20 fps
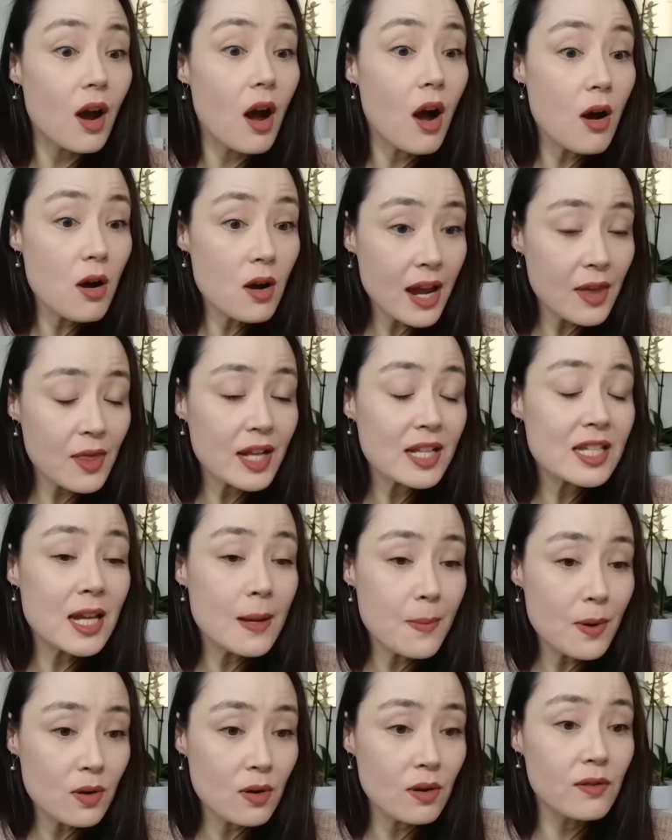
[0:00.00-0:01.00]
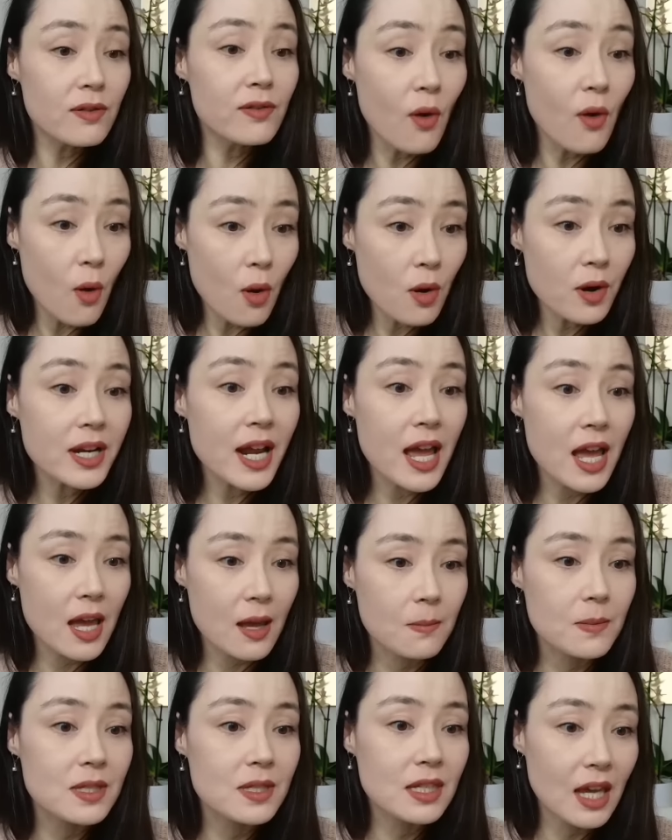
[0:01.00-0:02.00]
Okay, that's typical 4
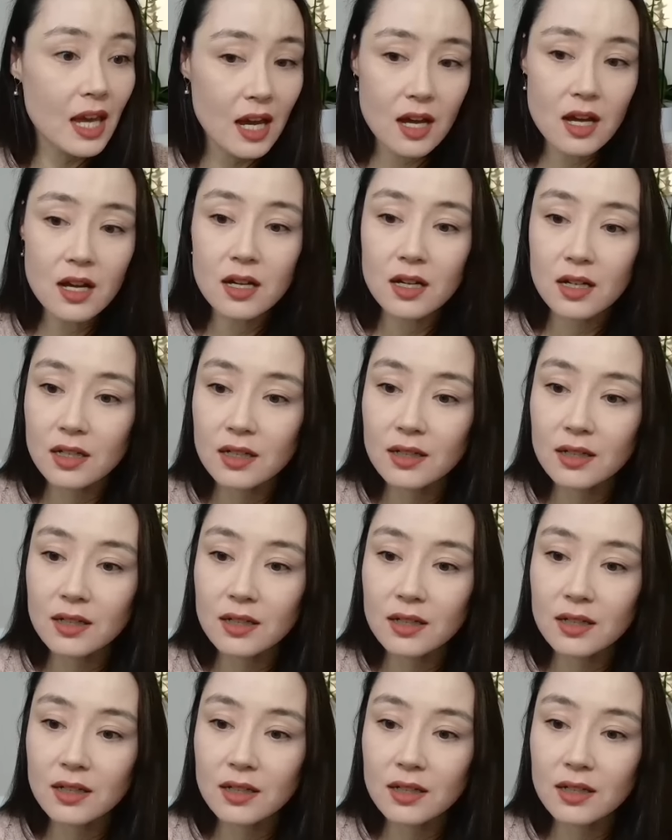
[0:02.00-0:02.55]
names. Yeah.